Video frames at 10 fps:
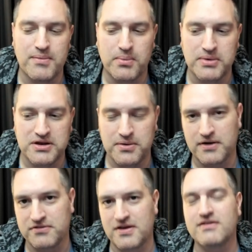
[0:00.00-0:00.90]
and what we do
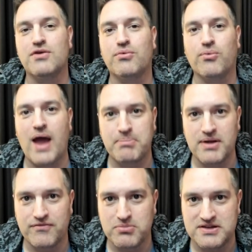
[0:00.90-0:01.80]
here. So that's going to
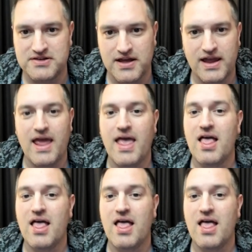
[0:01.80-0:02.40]
wrap it up for me today.